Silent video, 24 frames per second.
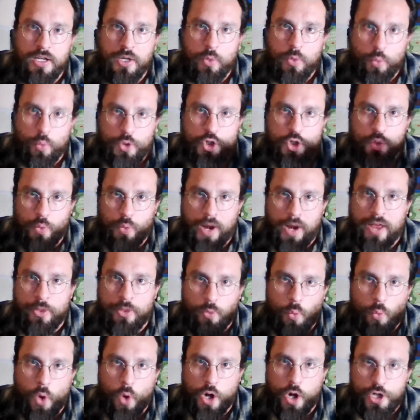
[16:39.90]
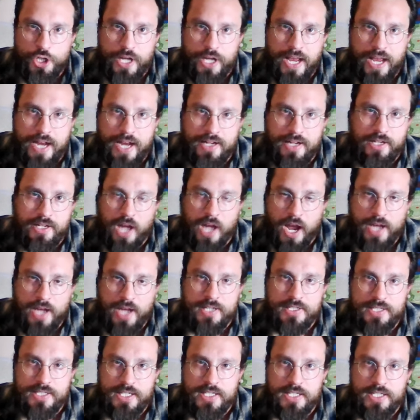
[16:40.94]
Would you rather watch an eight and nine
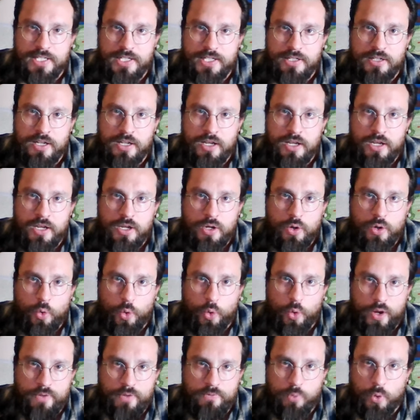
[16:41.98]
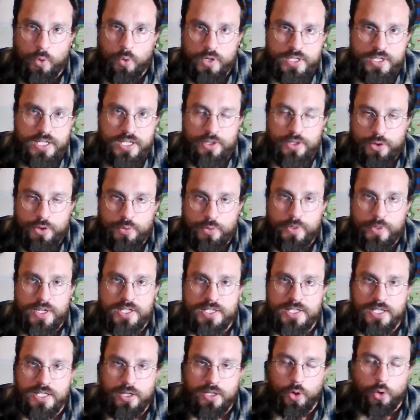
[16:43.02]
season or a fourteen and three
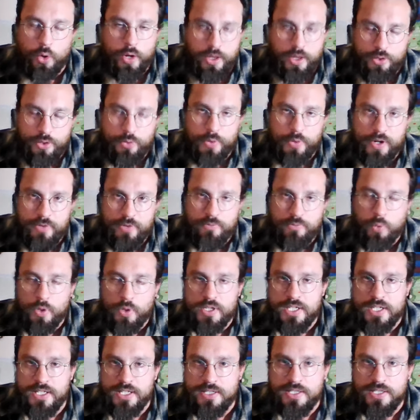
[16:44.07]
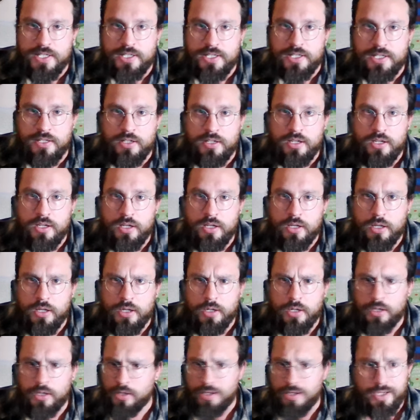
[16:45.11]
se- or a three and fourteen season?
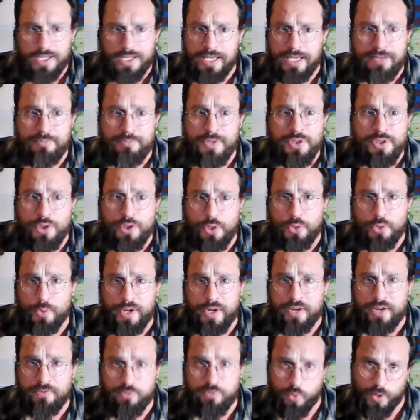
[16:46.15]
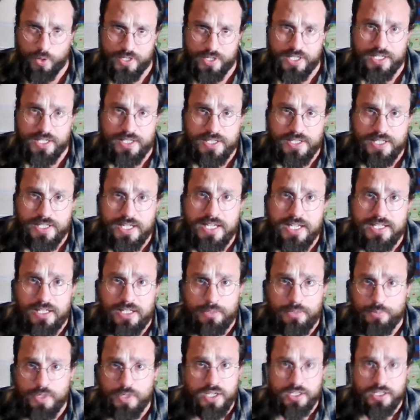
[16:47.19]
give me the 3 and 14 season
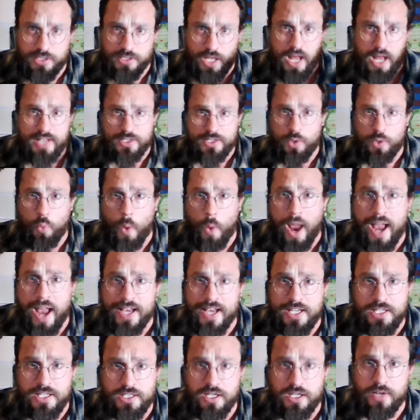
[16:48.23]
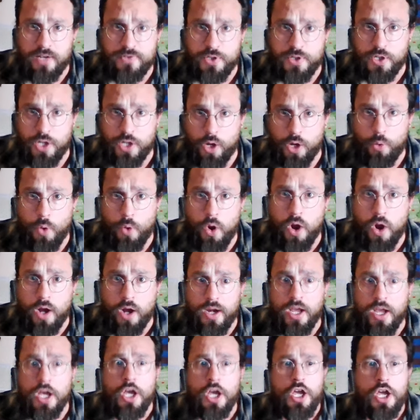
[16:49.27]
because lots of wacky stuff's going to go
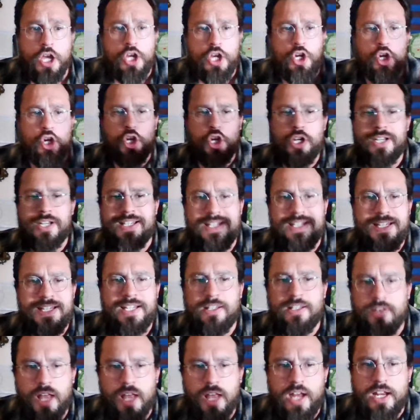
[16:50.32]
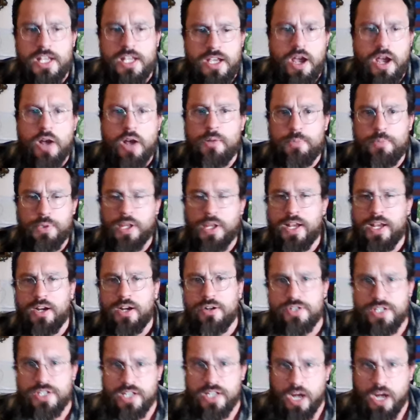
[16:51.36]
on. You're going to see a lot of young
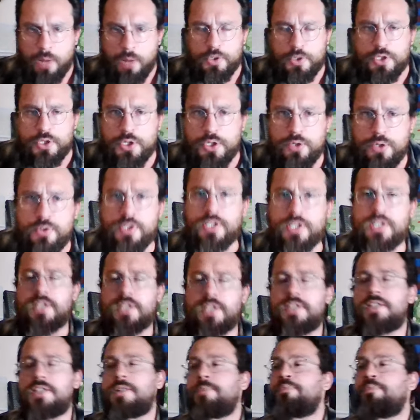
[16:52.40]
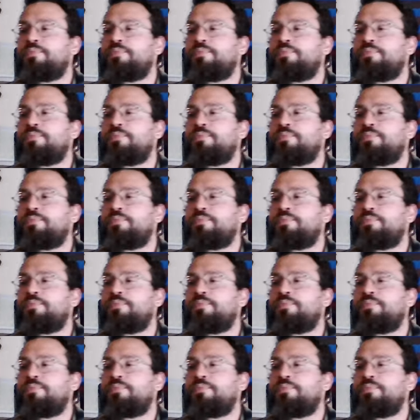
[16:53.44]
players get opportunities.